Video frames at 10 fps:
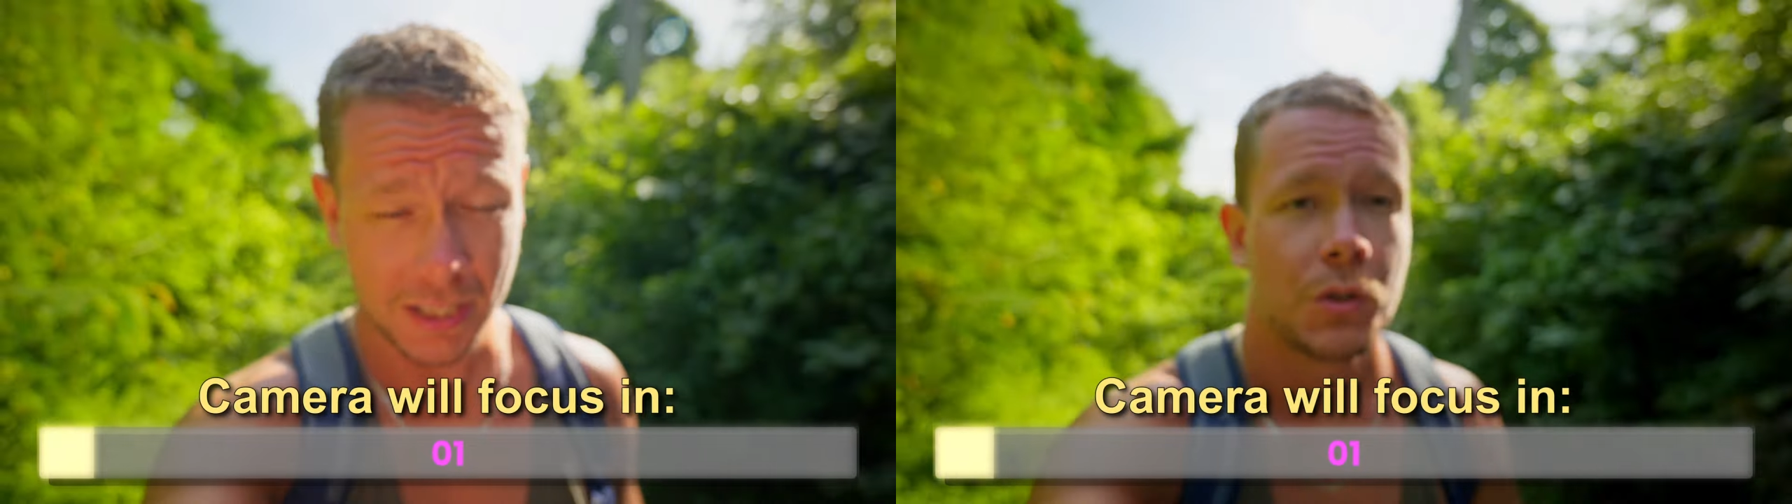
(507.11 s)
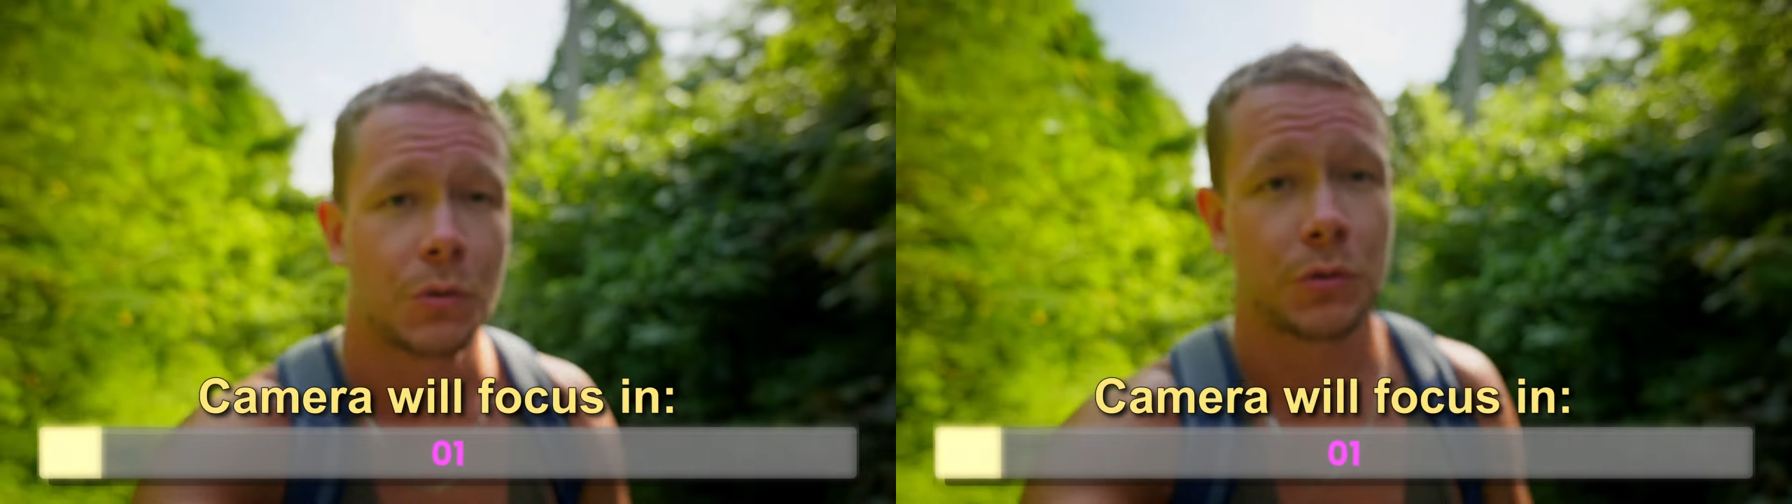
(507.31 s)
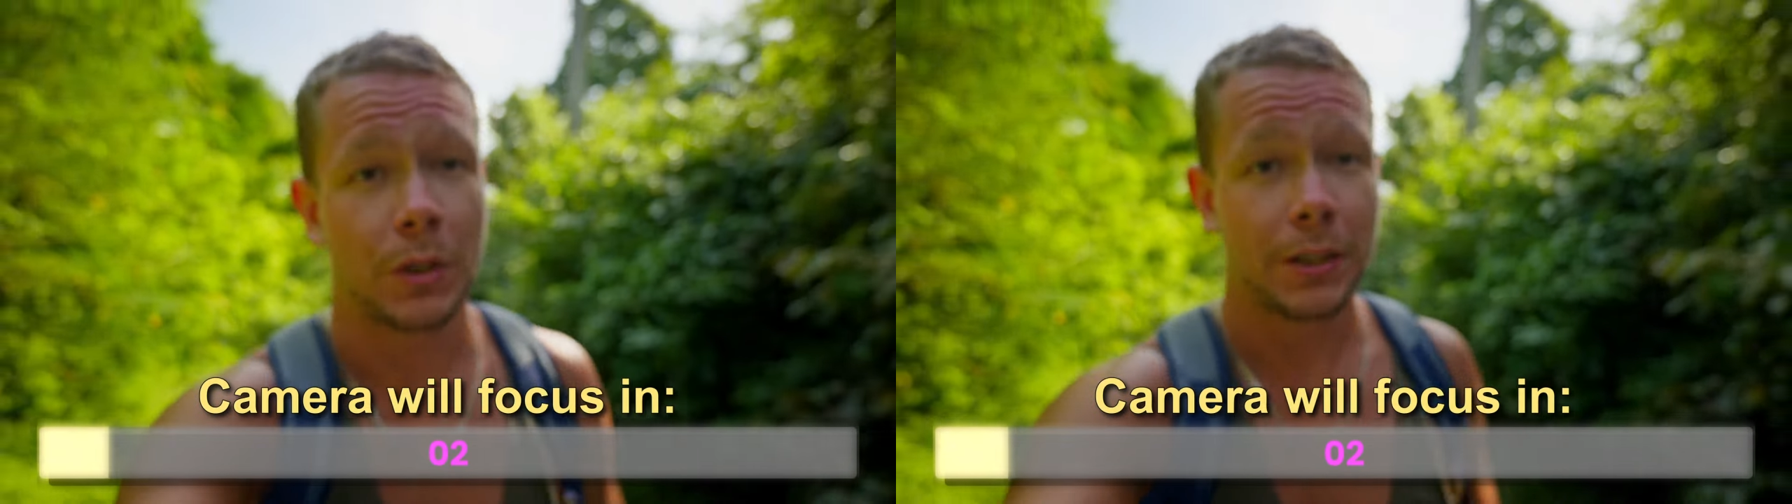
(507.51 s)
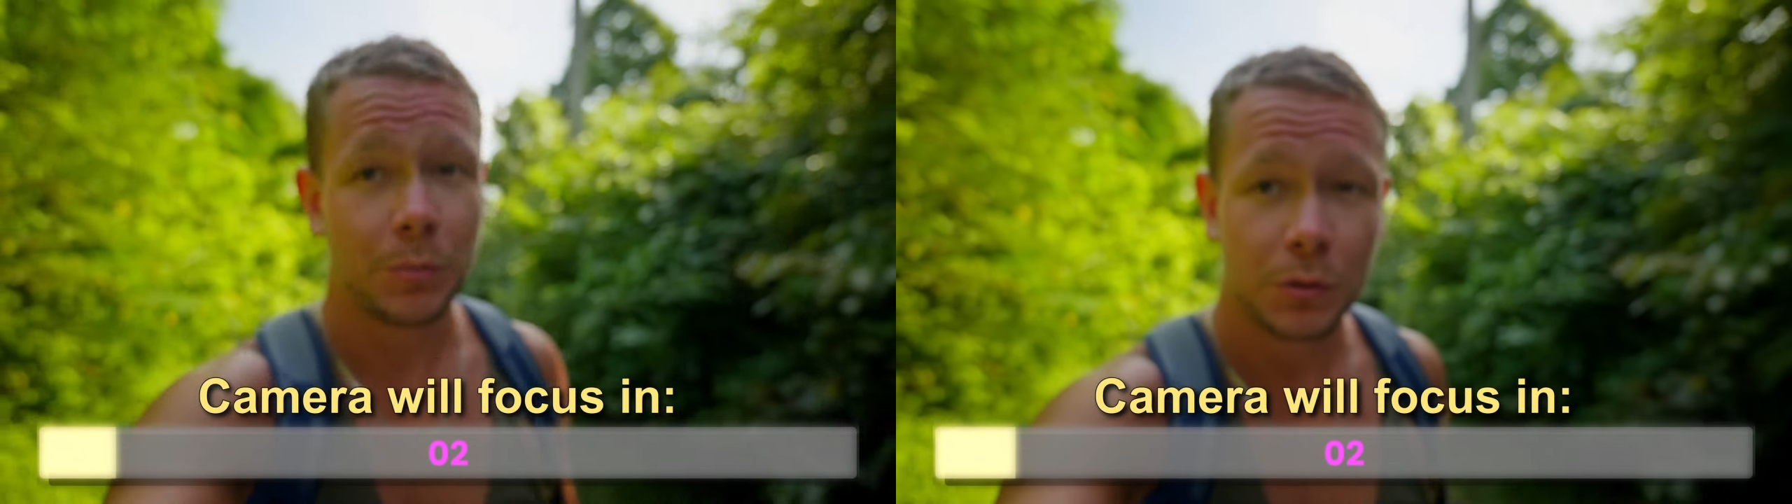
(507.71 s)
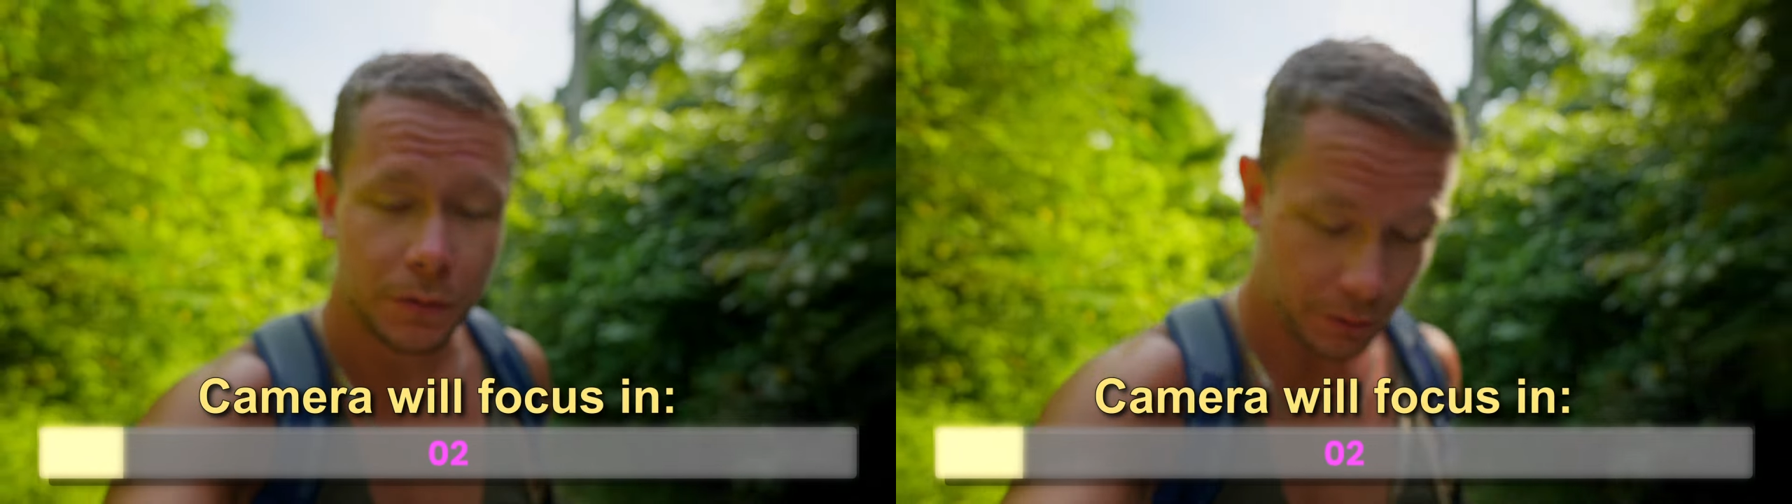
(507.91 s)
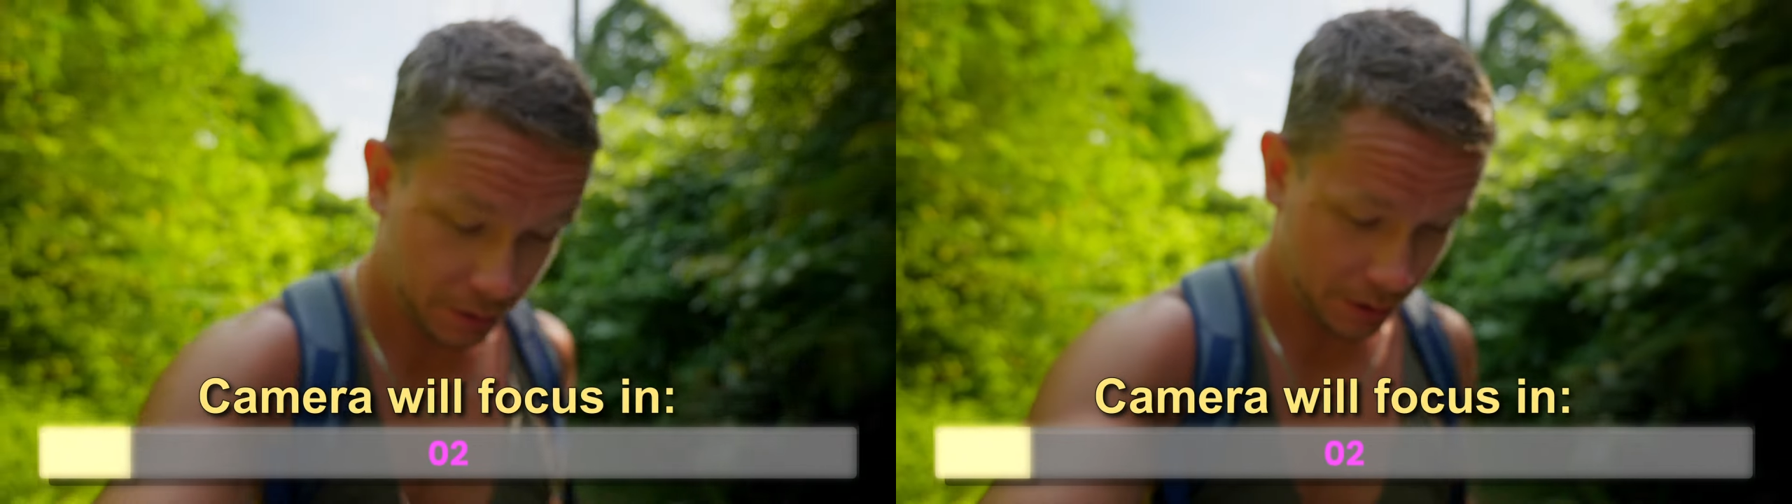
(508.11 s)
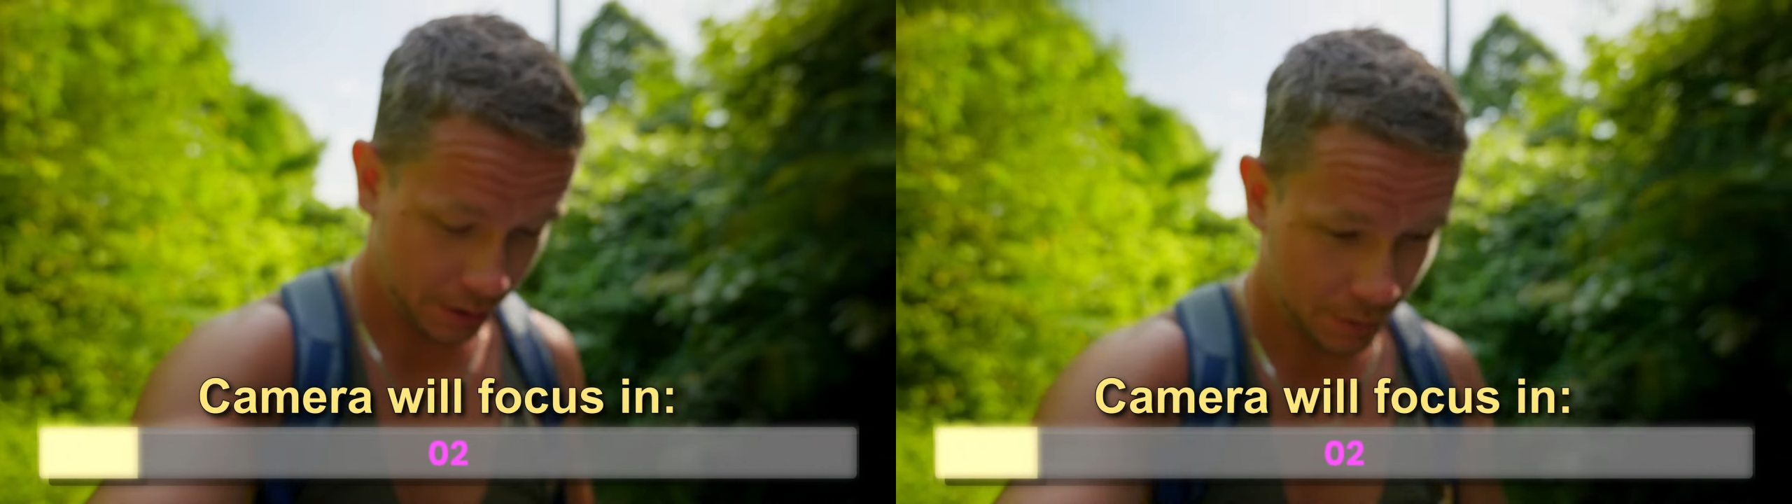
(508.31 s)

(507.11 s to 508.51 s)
which was really beautiful.